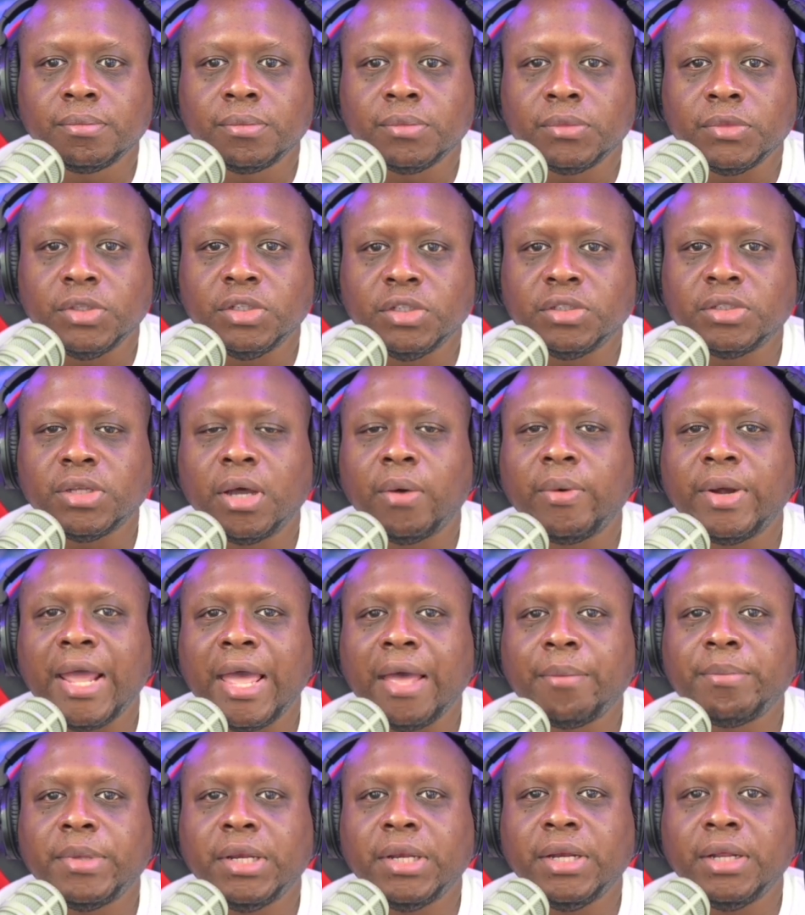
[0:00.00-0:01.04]
You saw what
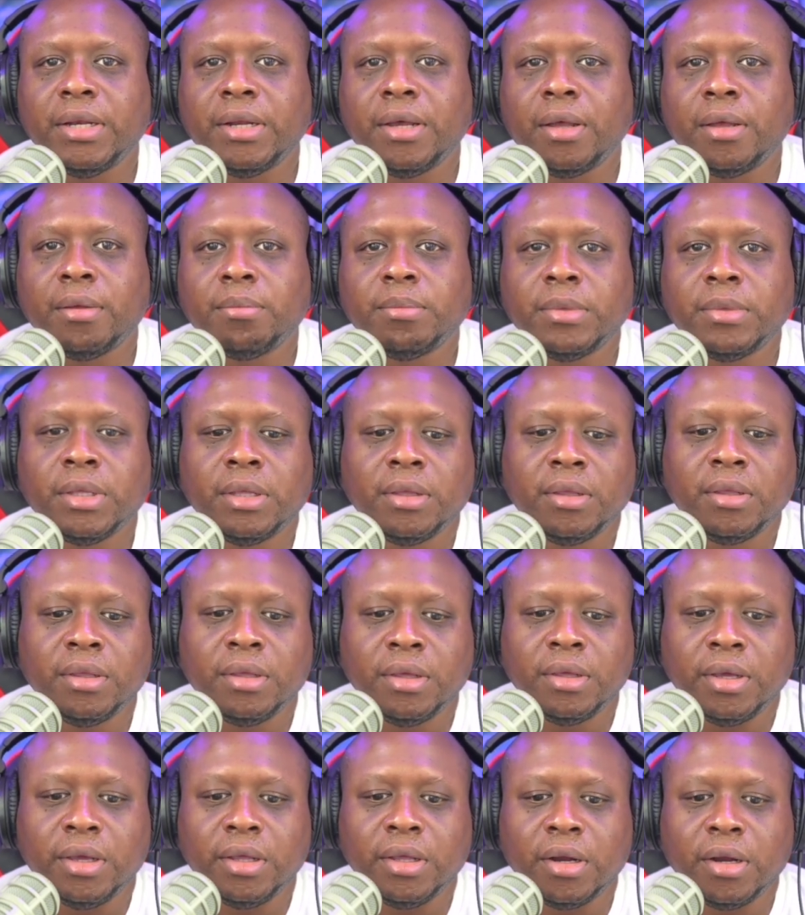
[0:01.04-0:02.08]
happened in
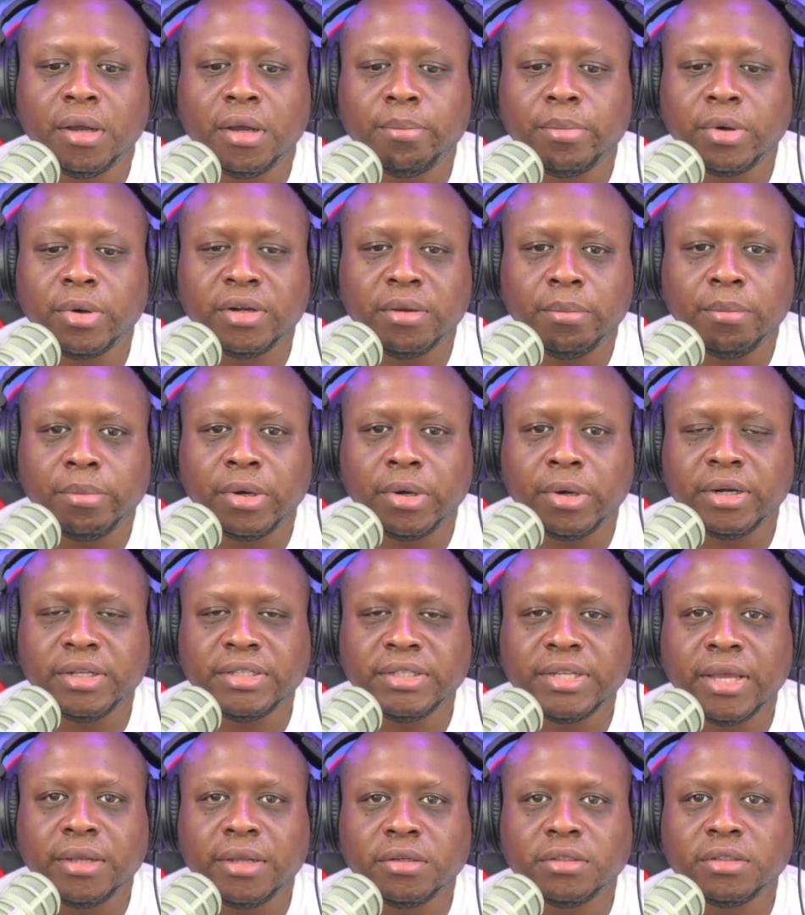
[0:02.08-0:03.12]
Bernie
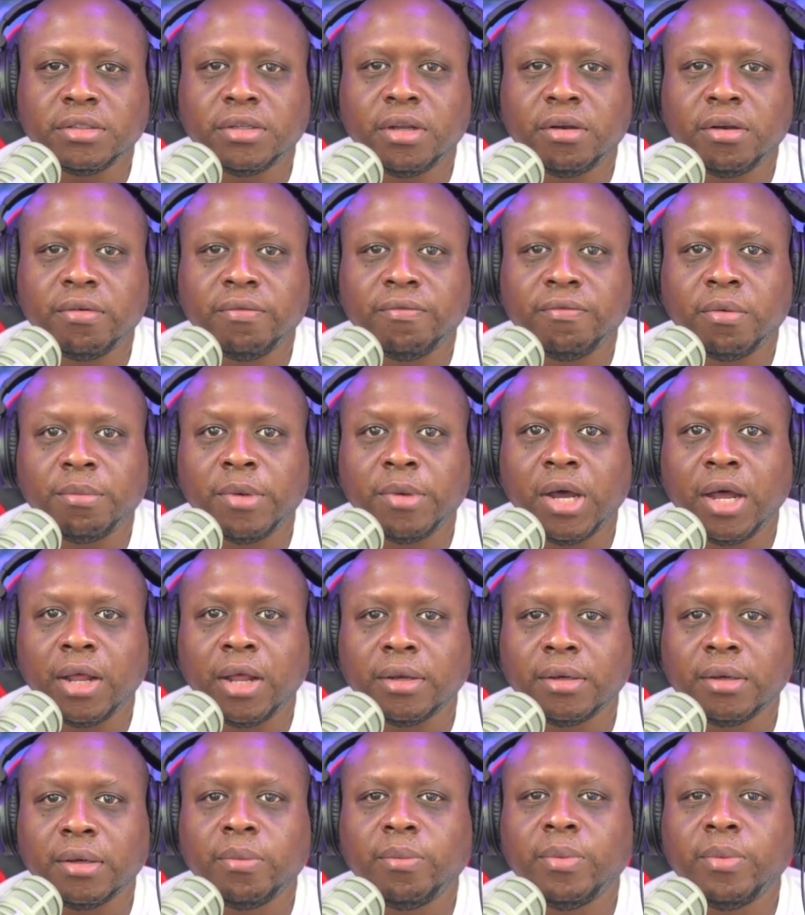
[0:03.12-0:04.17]
Sanders or
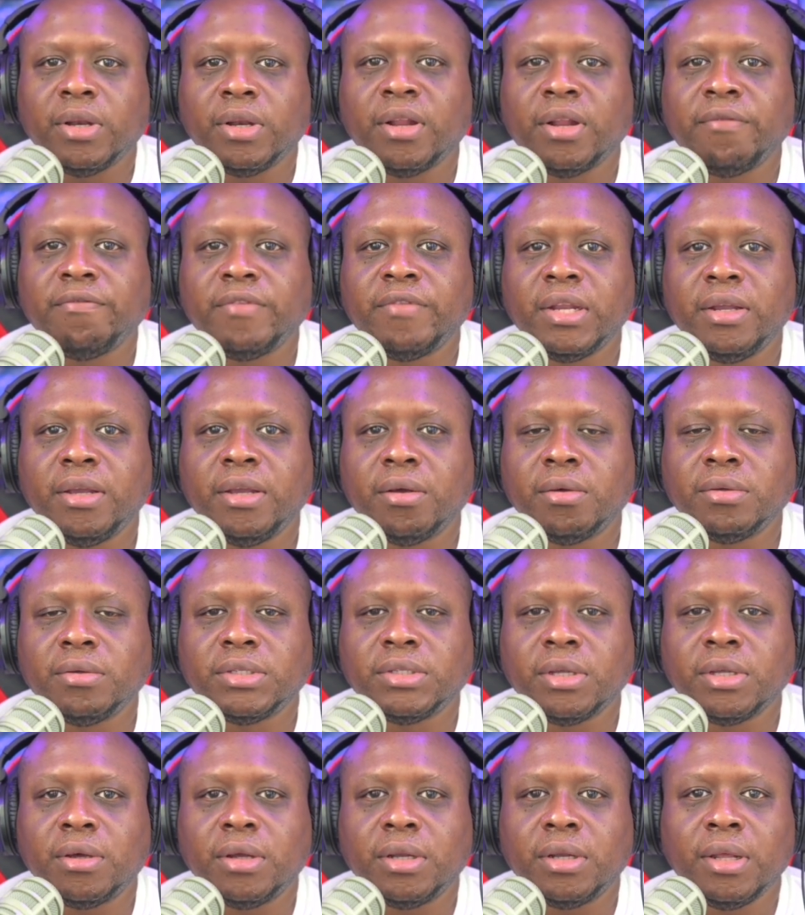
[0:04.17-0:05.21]
Vermont. We done
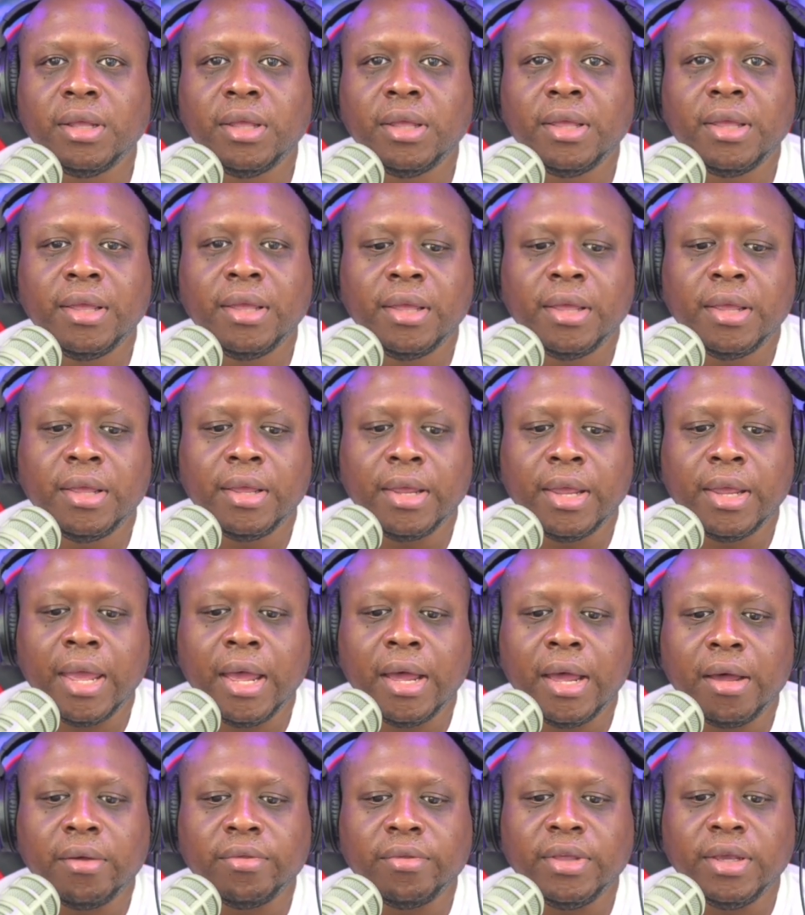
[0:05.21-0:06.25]
videos on
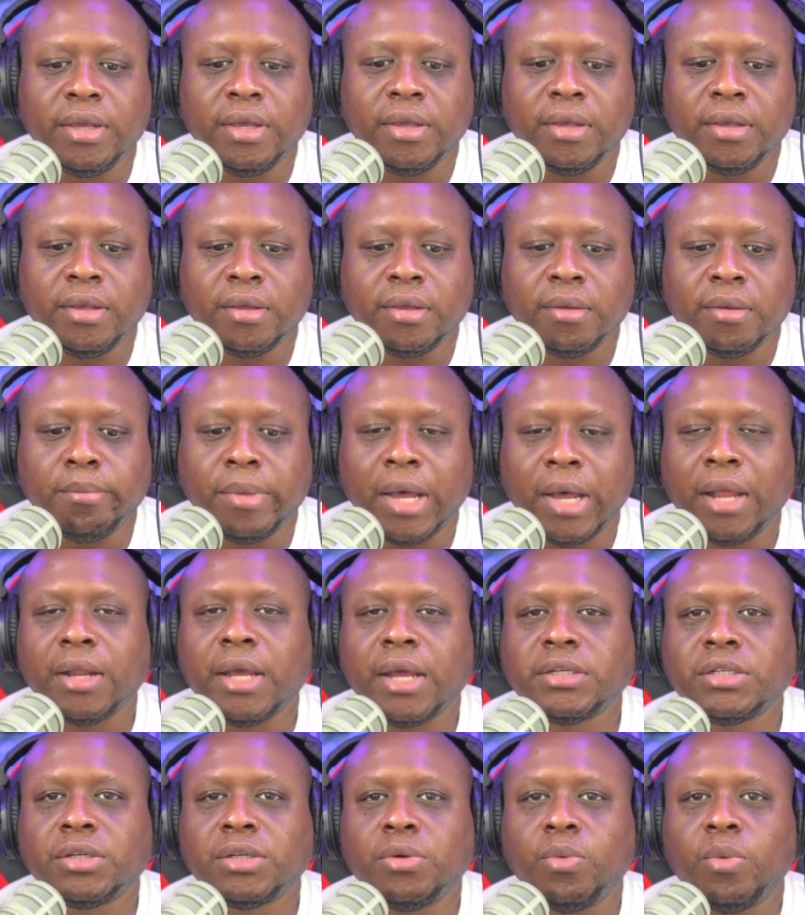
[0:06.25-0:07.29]
how the
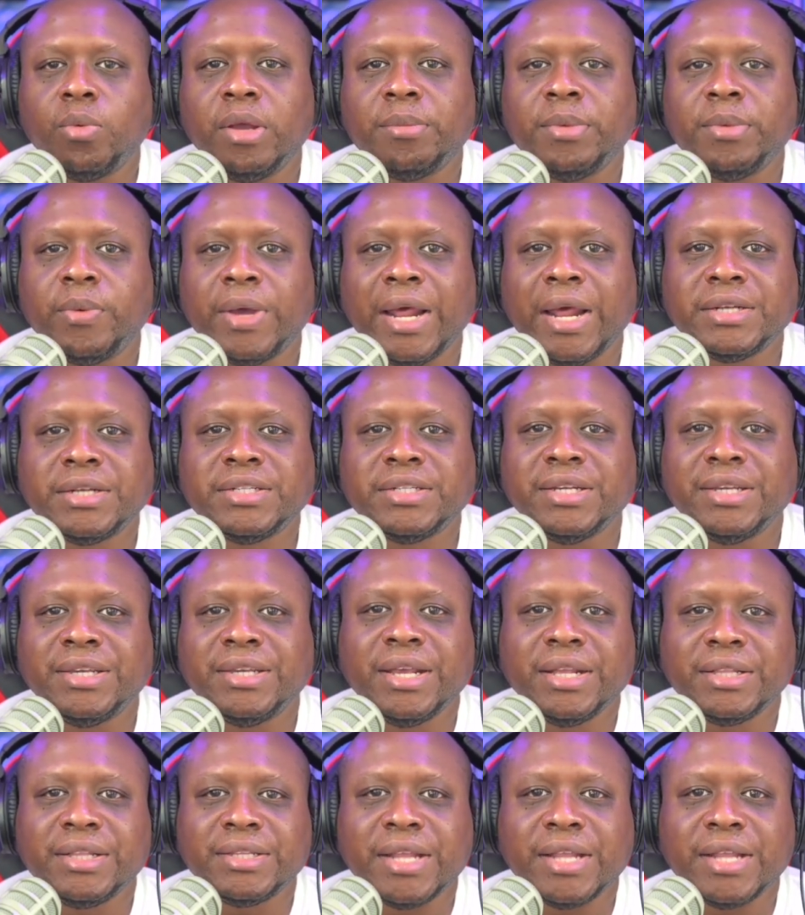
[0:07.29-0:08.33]
biological women were actually
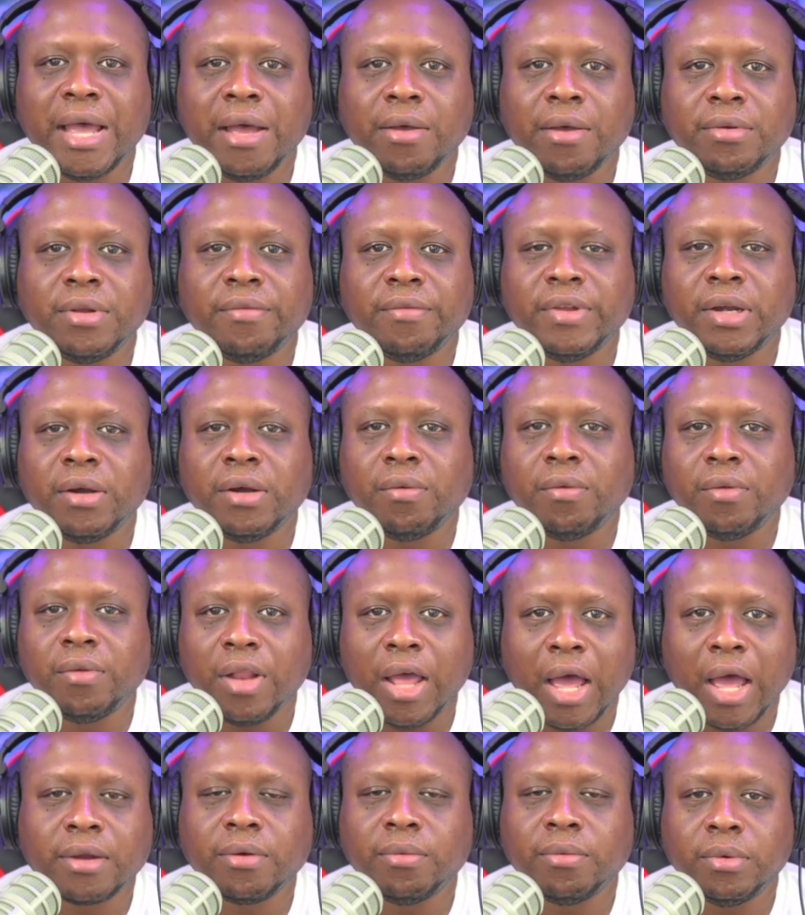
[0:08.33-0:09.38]
kicked out of their own
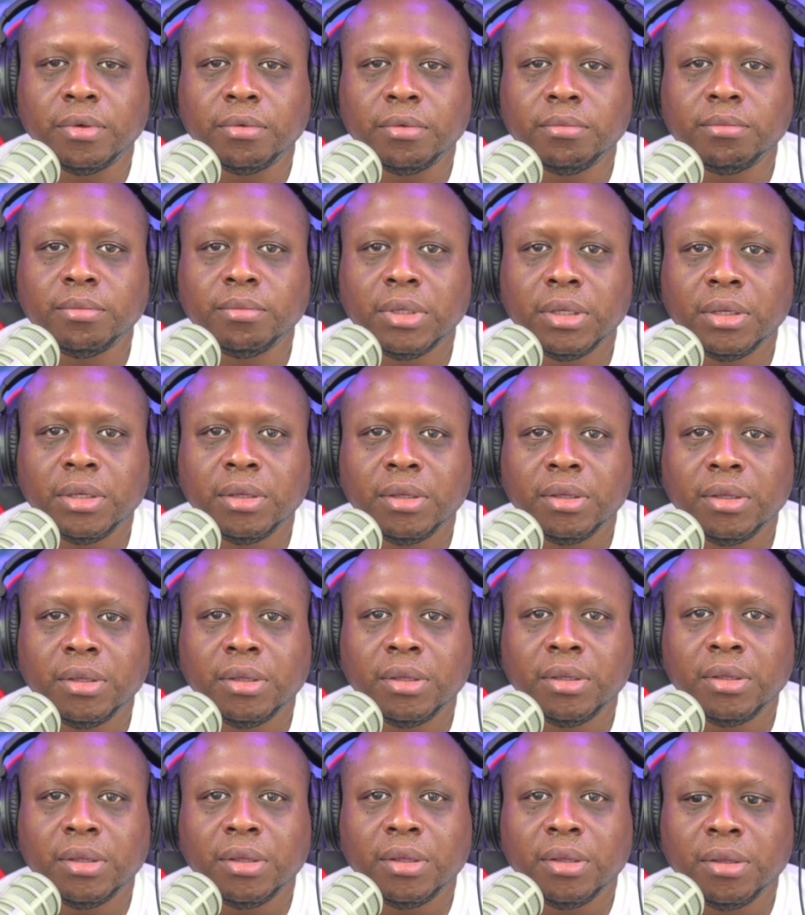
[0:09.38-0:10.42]
locker room
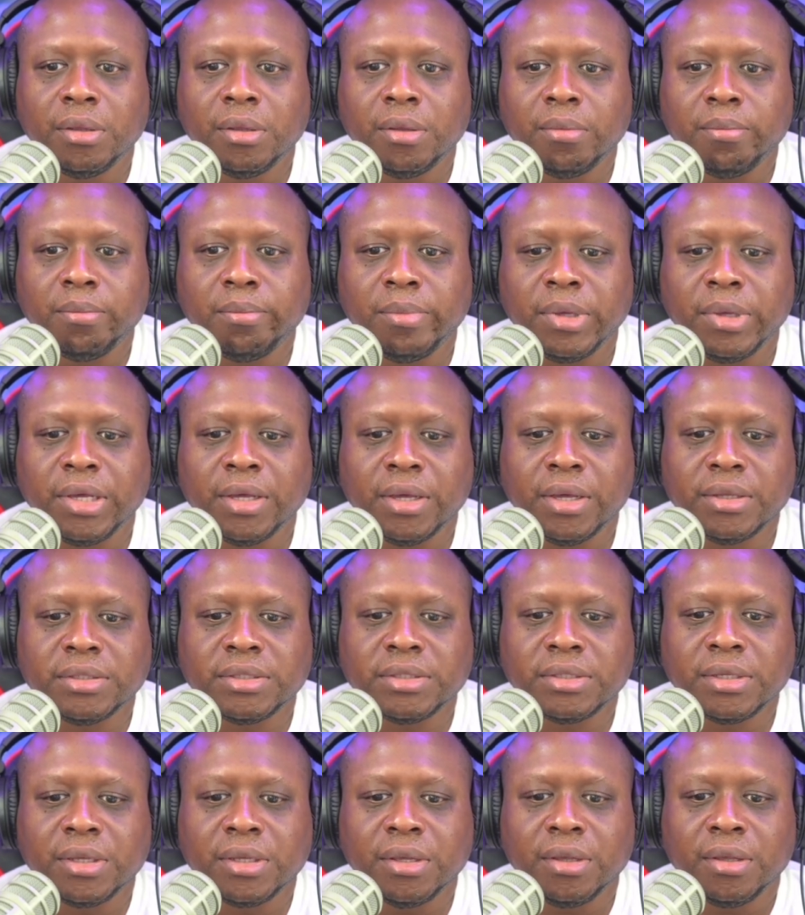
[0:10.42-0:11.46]

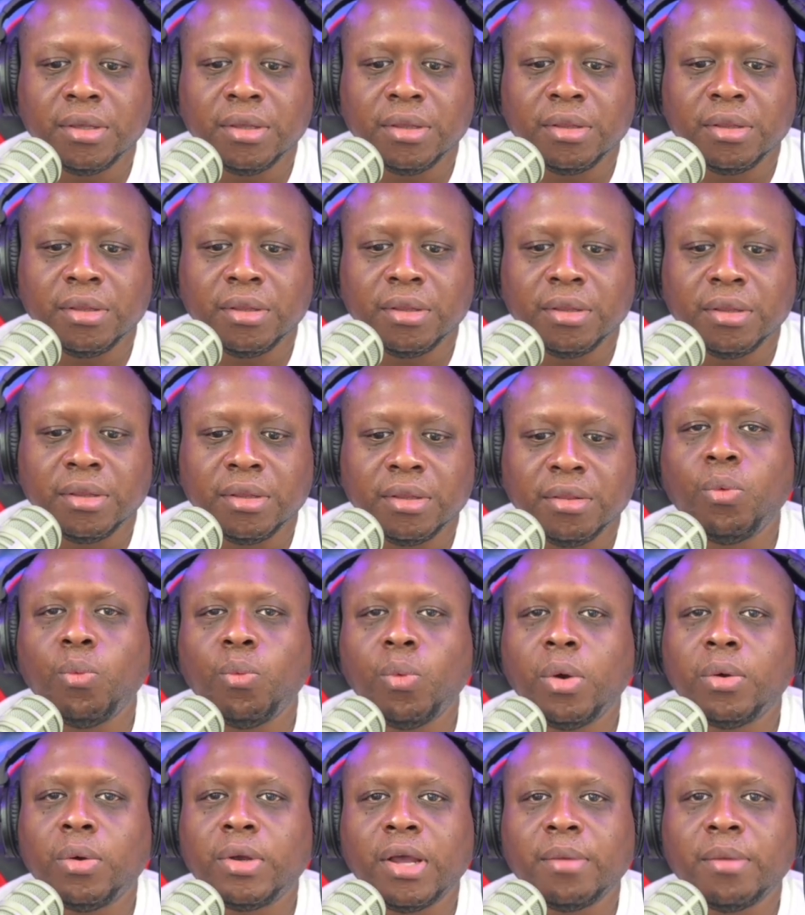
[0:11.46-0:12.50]
because they're so
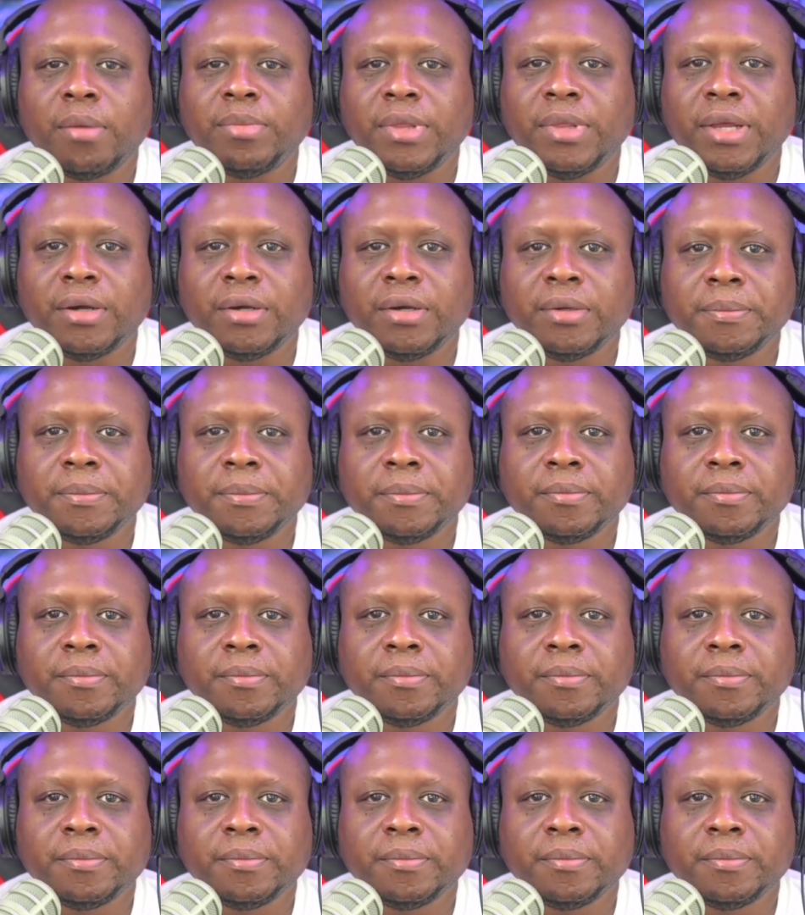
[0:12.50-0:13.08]
woke up there.